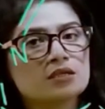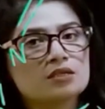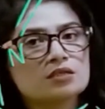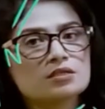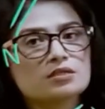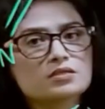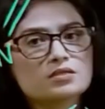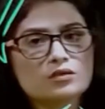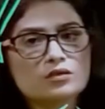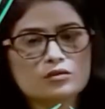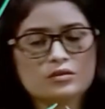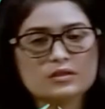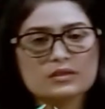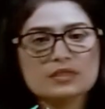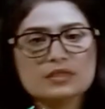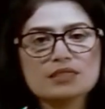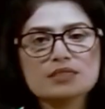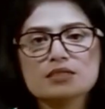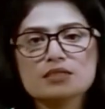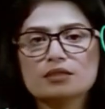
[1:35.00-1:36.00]
So
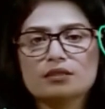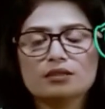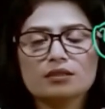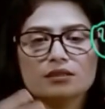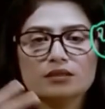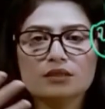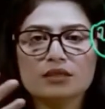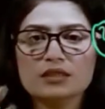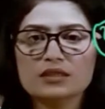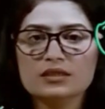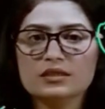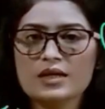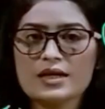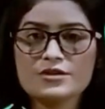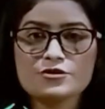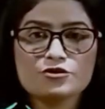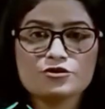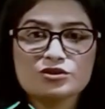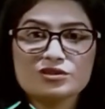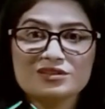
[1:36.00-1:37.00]
these are the
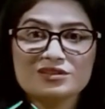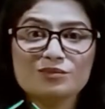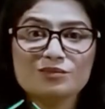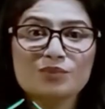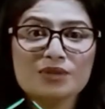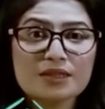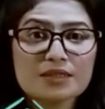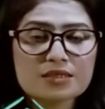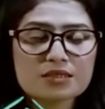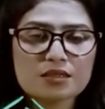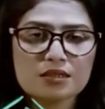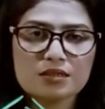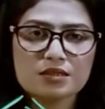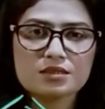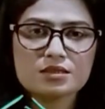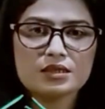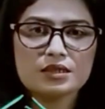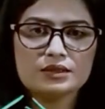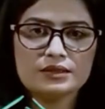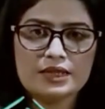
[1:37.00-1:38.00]
nitrogen
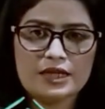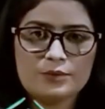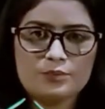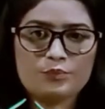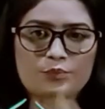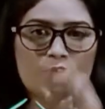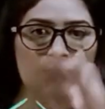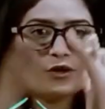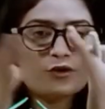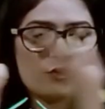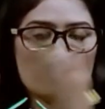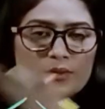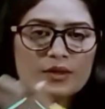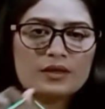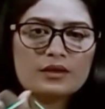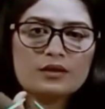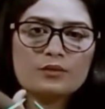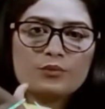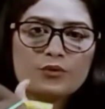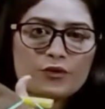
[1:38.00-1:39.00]
bases that
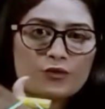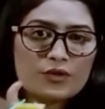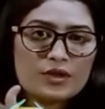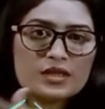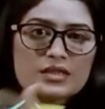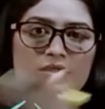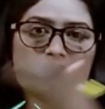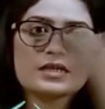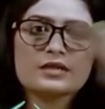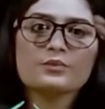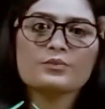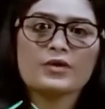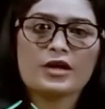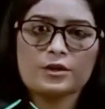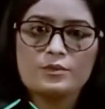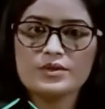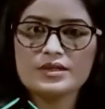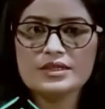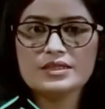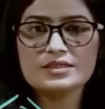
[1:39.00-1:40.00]
purines and
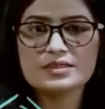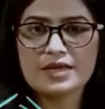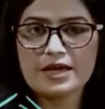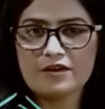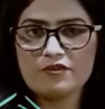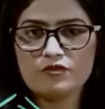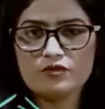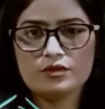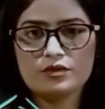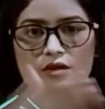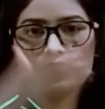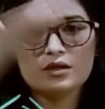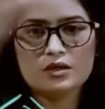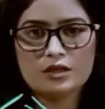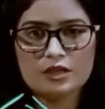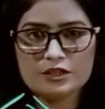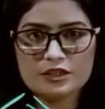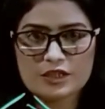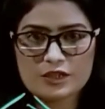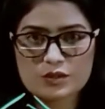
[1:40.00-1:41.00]
pyrimidines have.
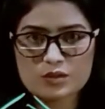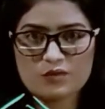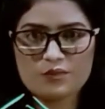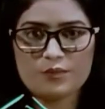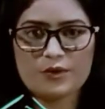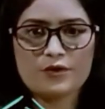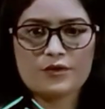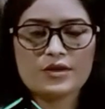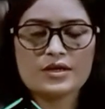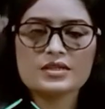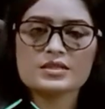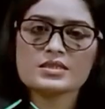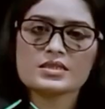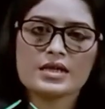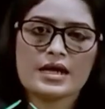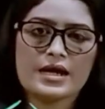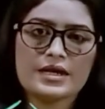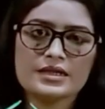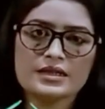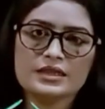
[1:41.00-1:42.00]
In case of purines,
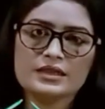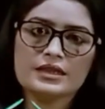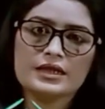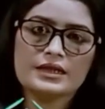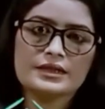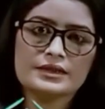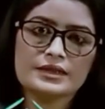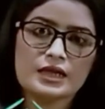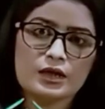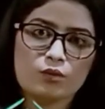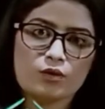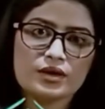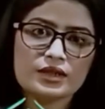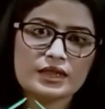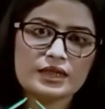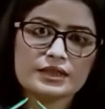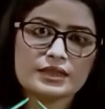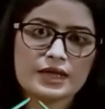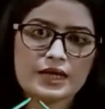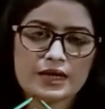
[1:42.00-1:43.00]
adenine and
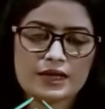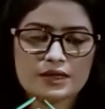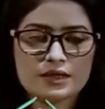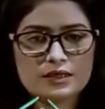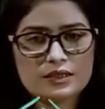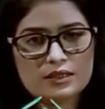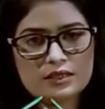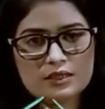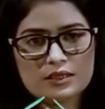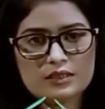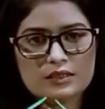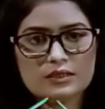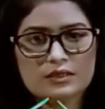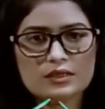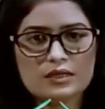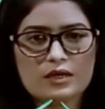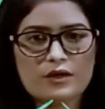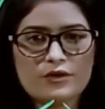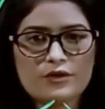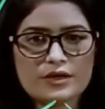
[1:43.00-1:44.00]
guanine
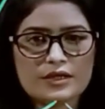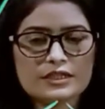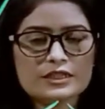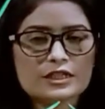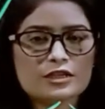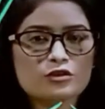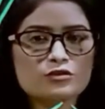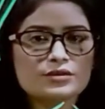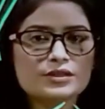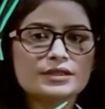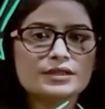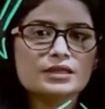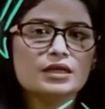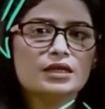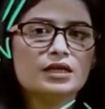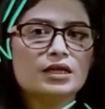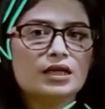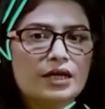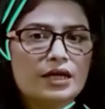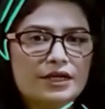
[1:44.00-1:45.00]
are included,
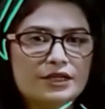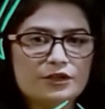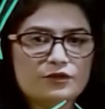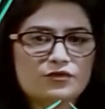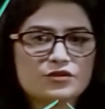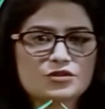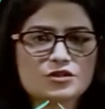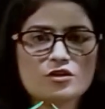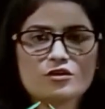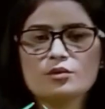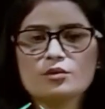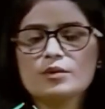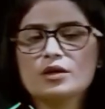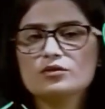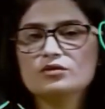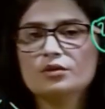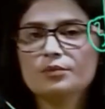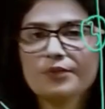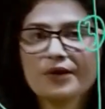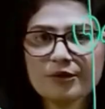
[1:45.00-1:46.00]
and if you talk about
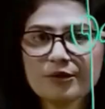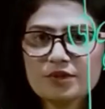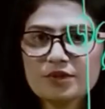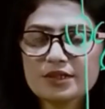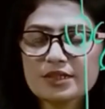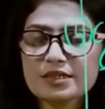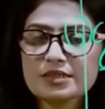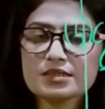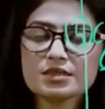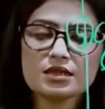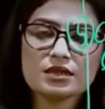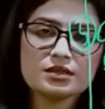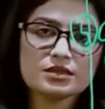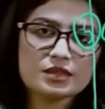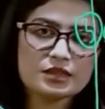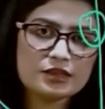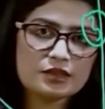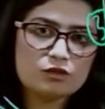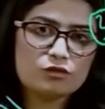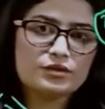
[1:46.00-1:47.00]
the pyrimidines, it's
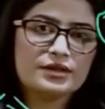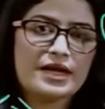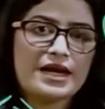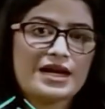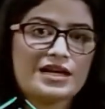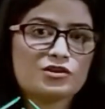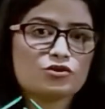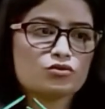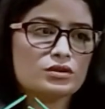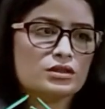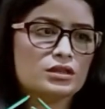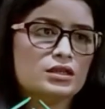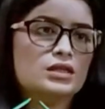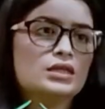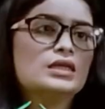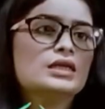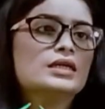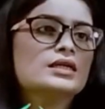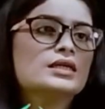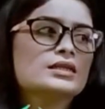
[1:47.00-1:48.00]
included actually
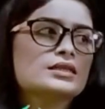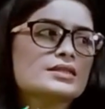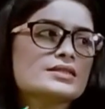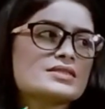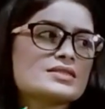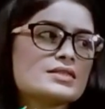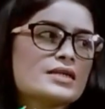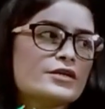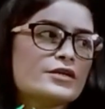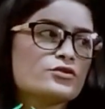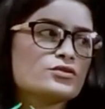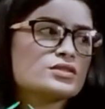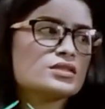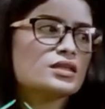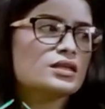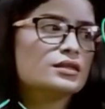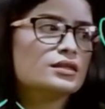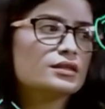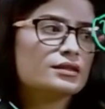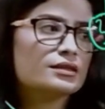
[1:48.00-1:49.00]
the
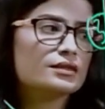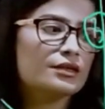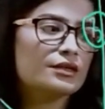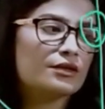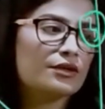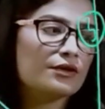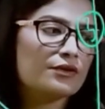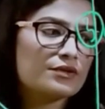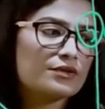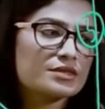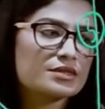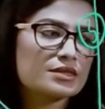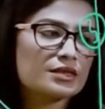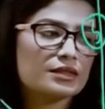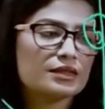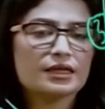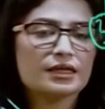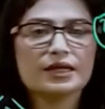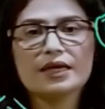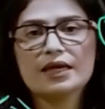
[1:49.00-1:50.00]
tyrosine, the
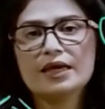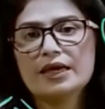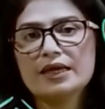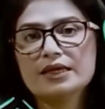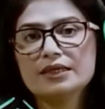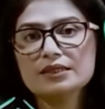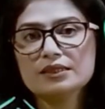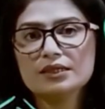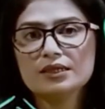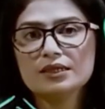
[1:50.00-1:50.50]
uracil, and